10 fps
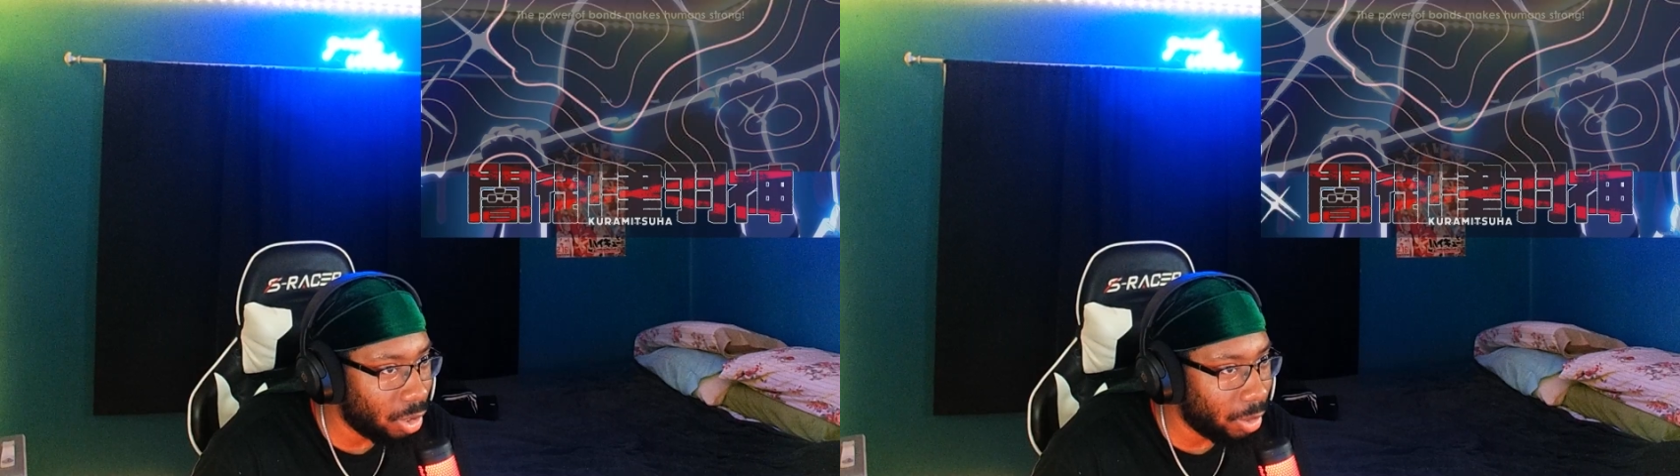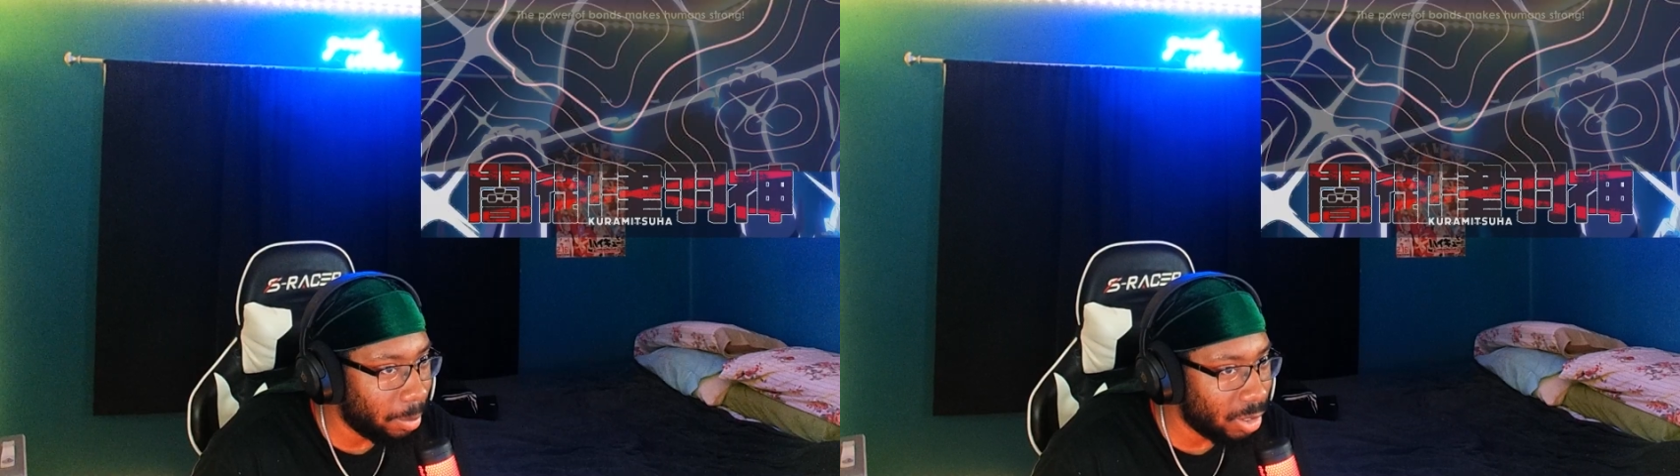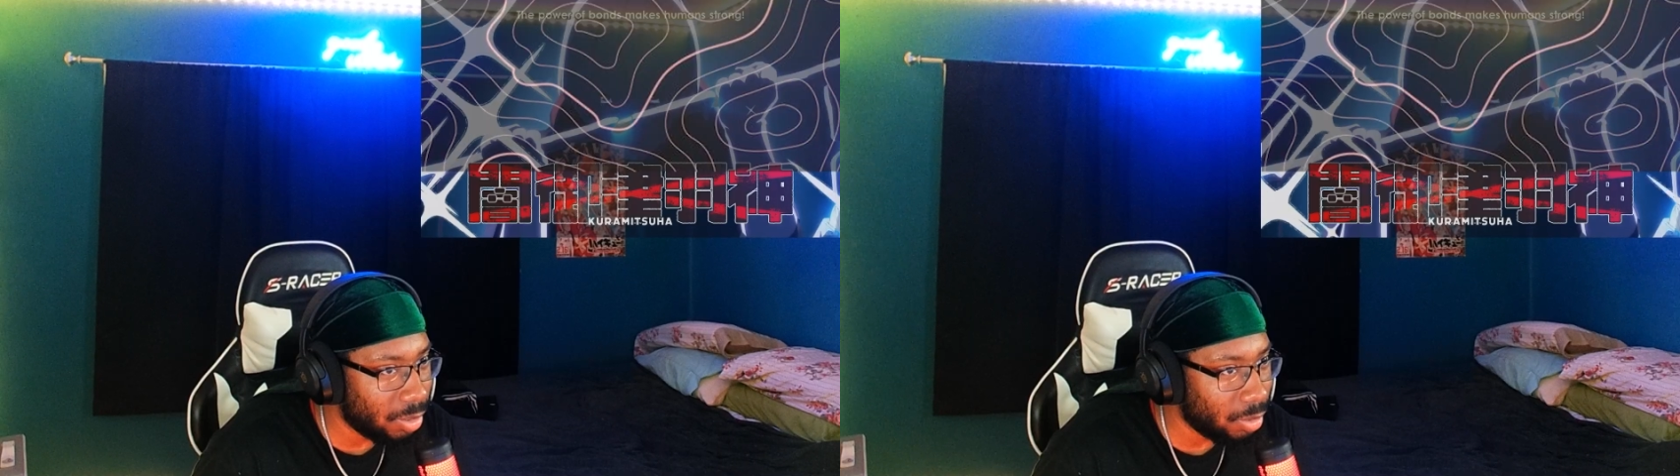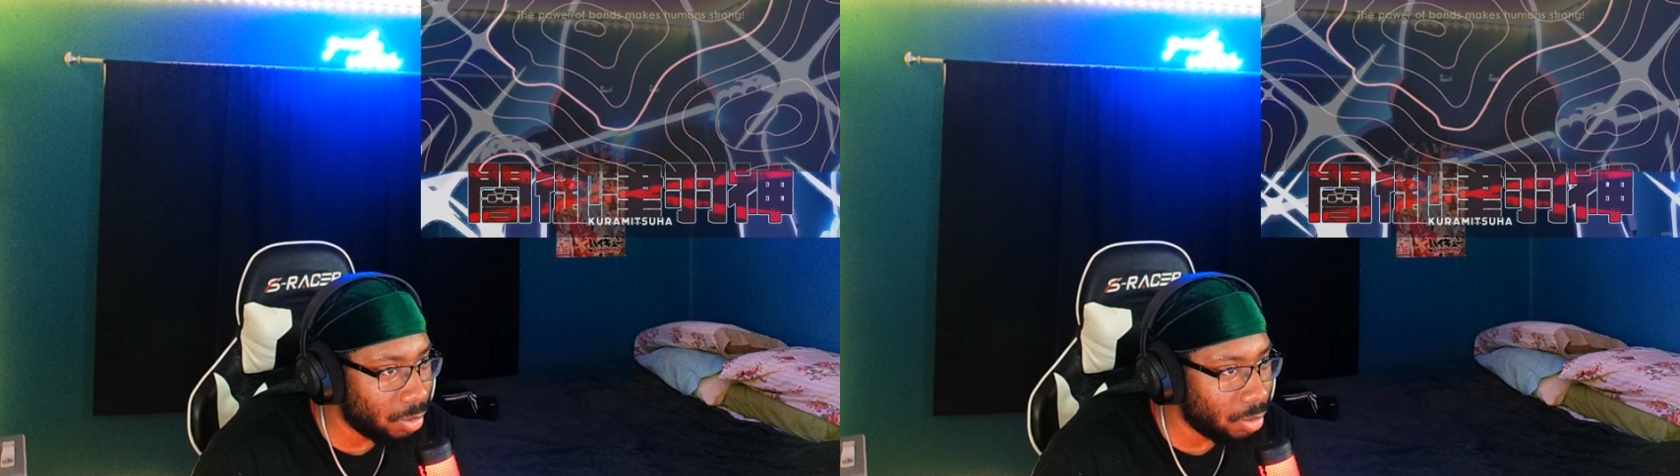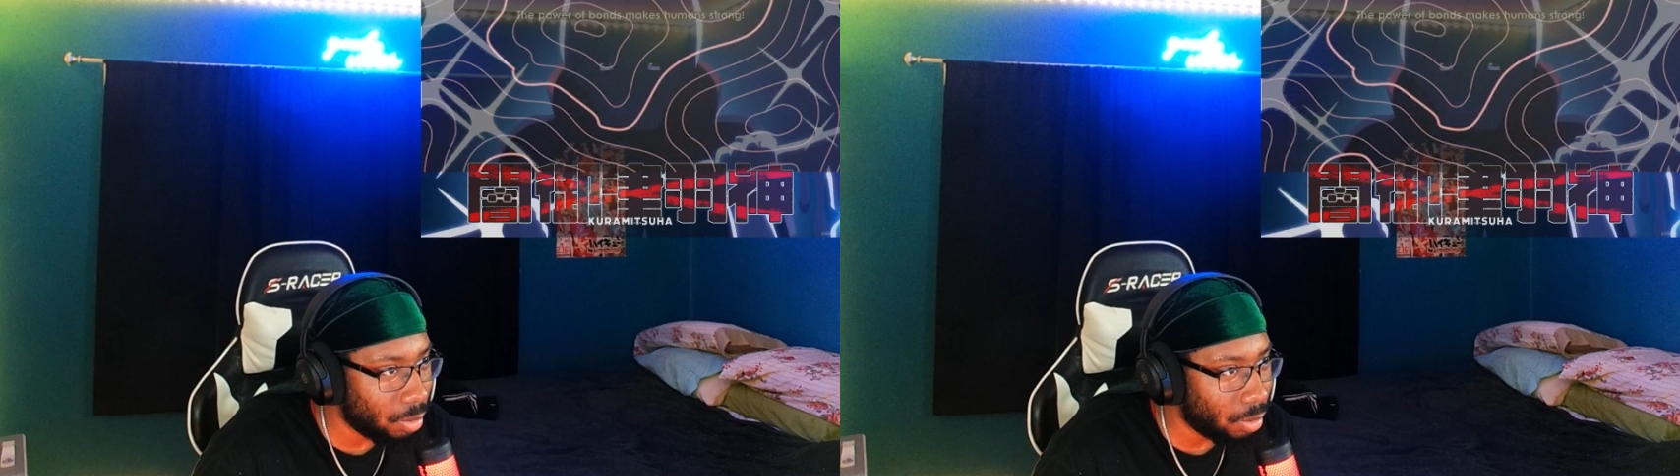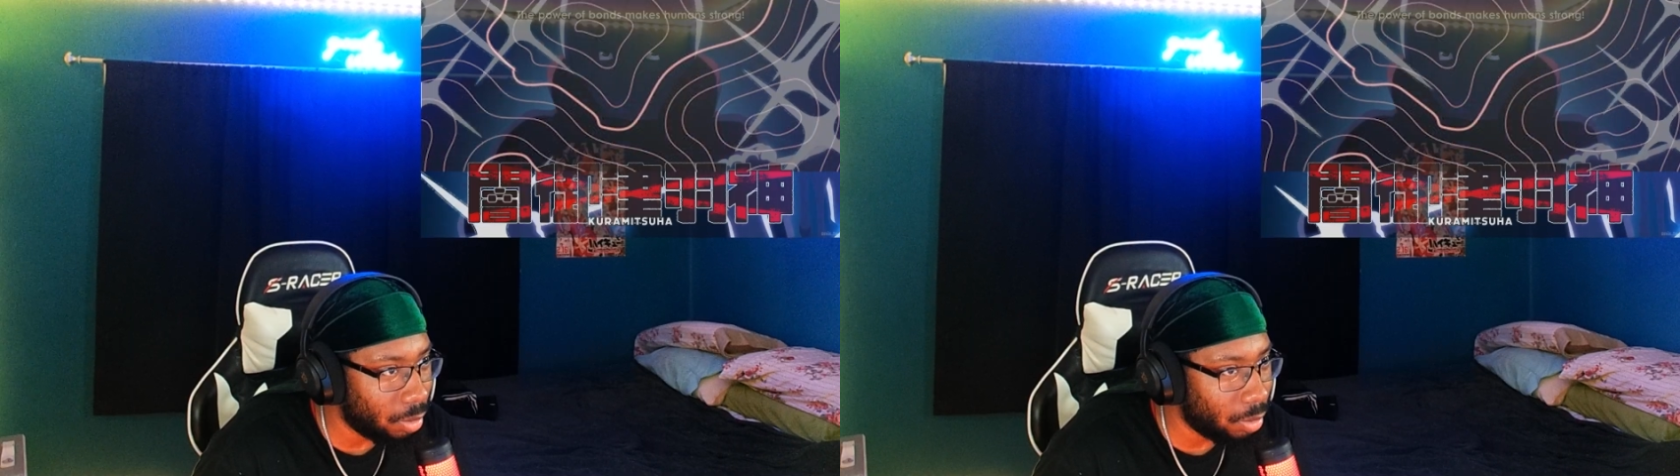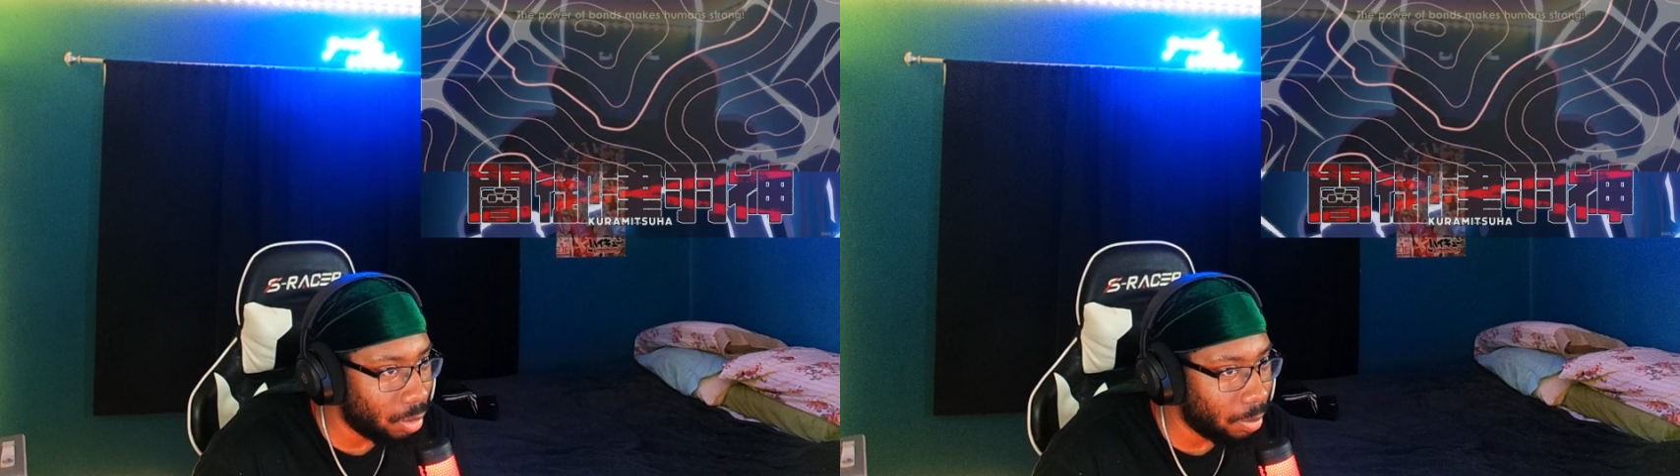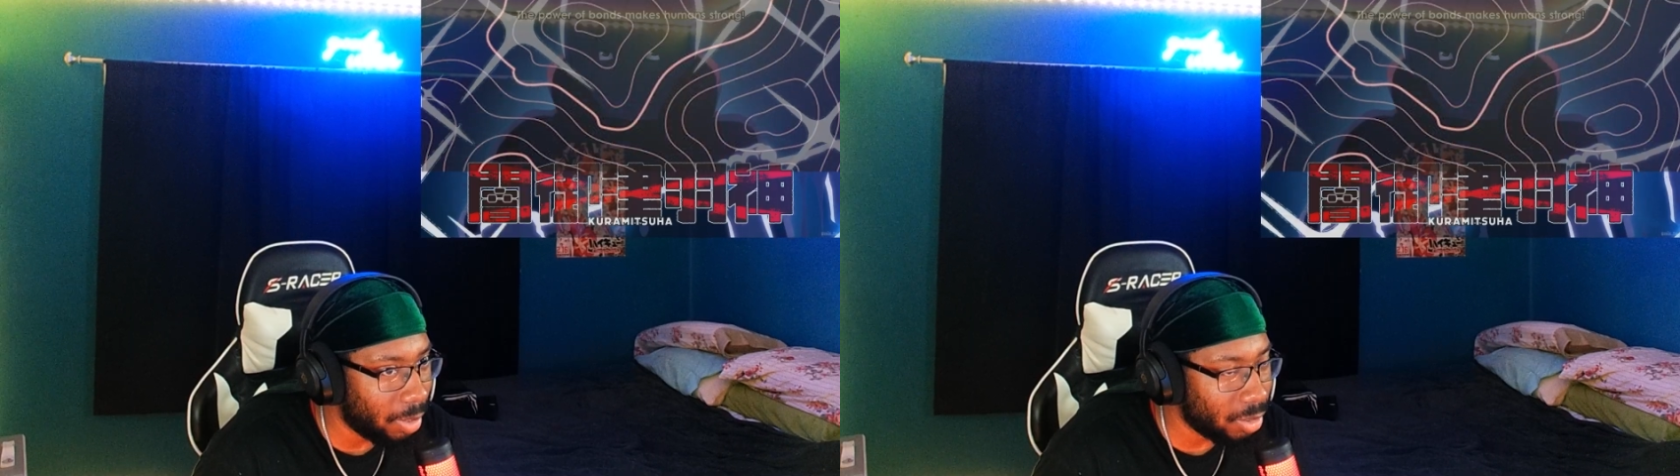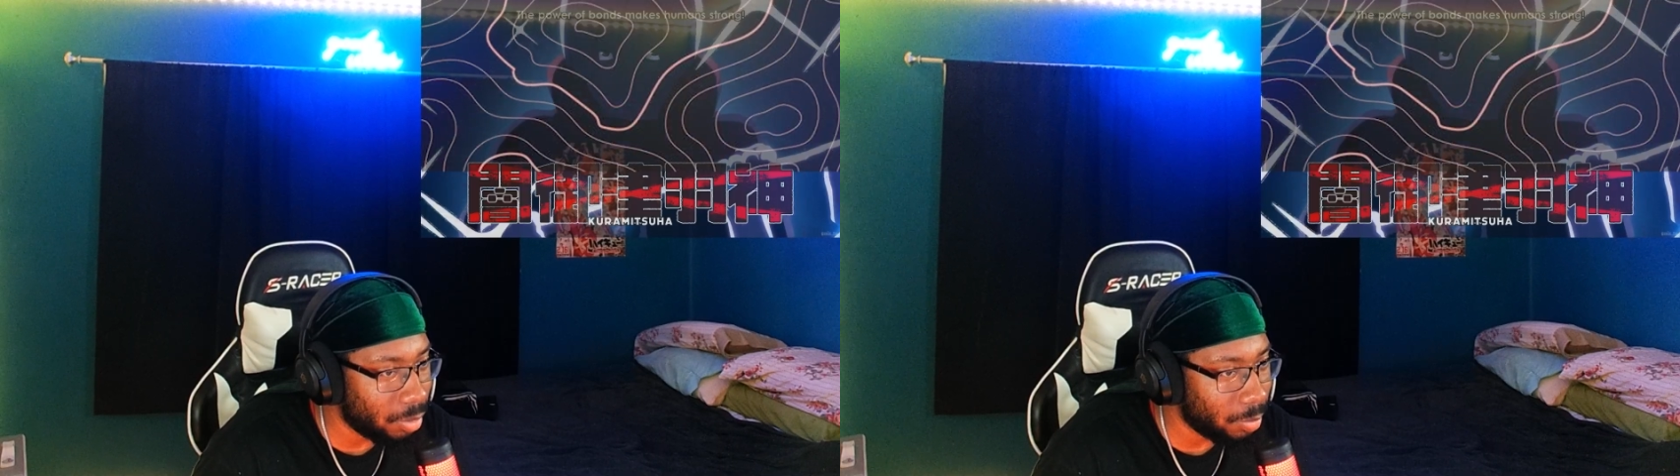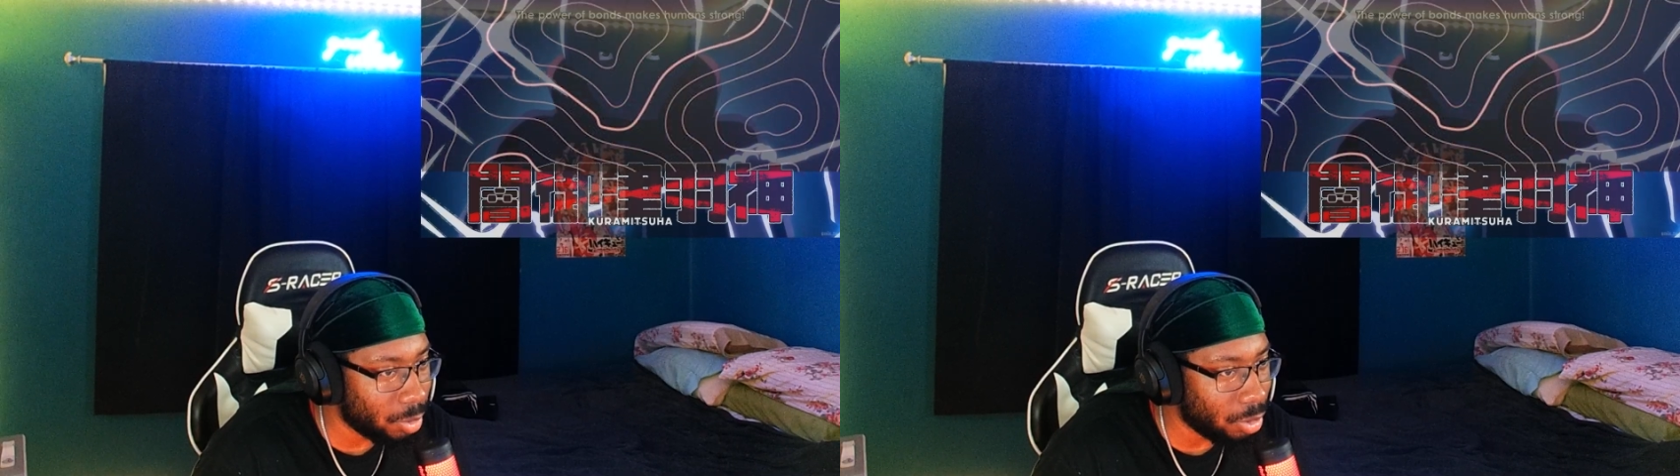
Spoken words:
it makes him